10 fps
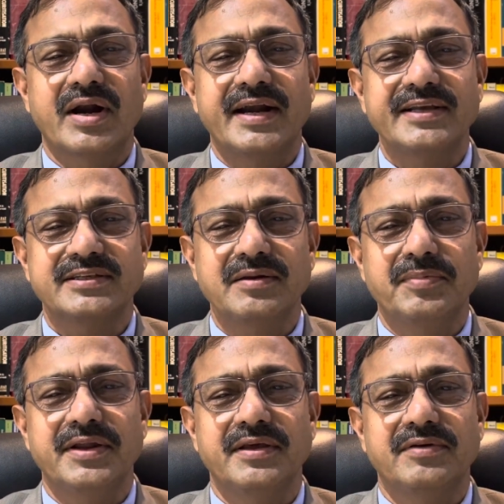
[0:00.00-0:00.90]
additional
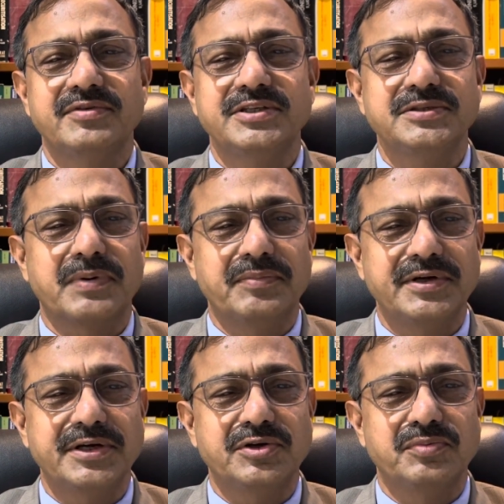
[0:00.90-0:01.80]
pleading which is
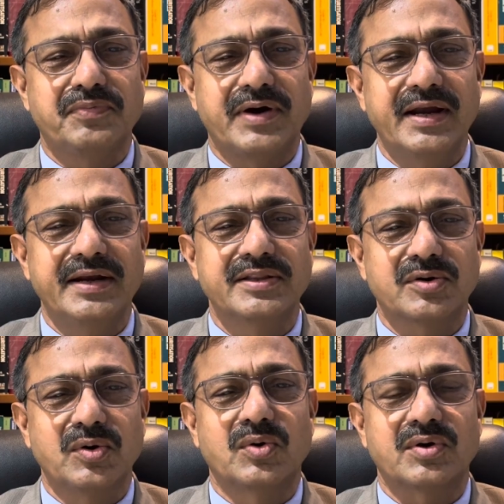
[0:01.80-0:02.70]
permitted to be filed in the
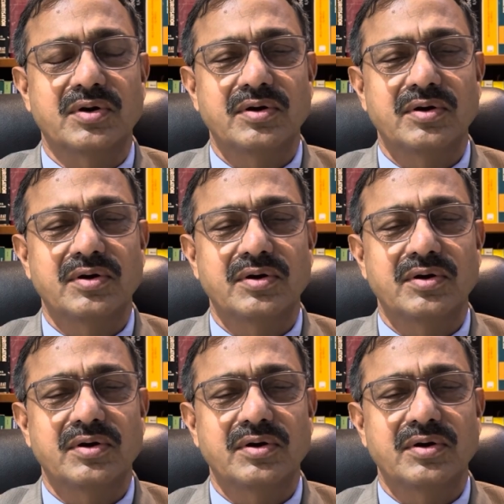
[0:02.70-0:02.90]
court,